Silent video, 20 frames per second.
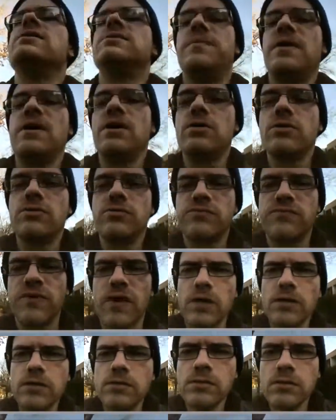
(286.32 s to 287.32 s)
it's been good
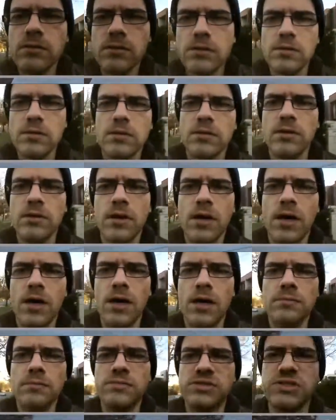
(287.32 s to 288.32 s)
fun.
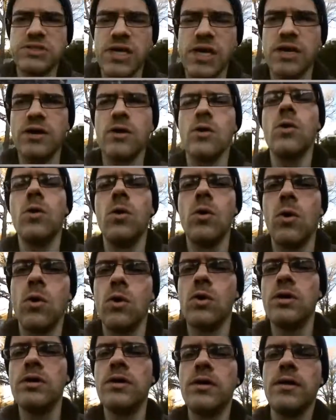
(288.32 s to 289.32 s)
Um, seeing
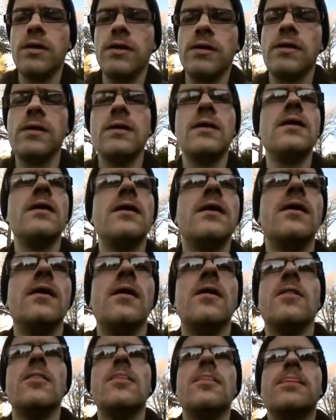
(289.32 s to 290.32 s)
all
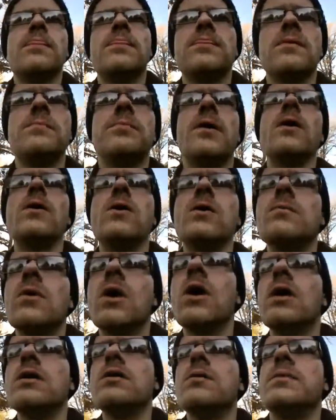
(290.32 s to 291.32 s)
the
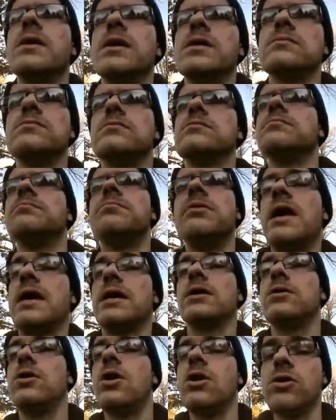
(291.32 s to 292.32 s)
Pokemon. I've been
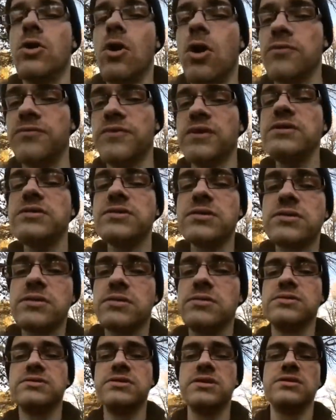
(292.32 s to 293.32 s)
playing a lot of it
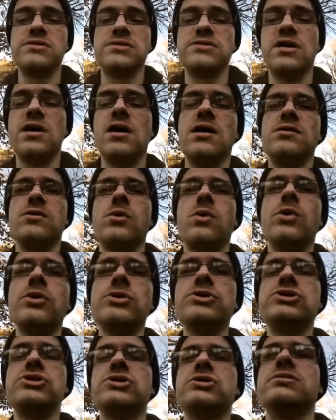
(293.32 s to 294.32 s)
since uh,
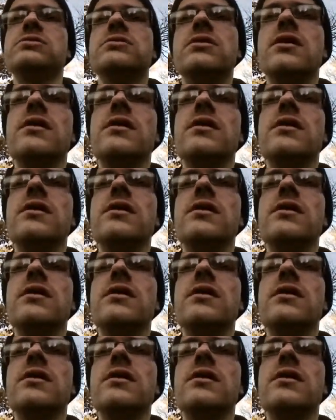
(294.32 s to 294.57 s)
launch, and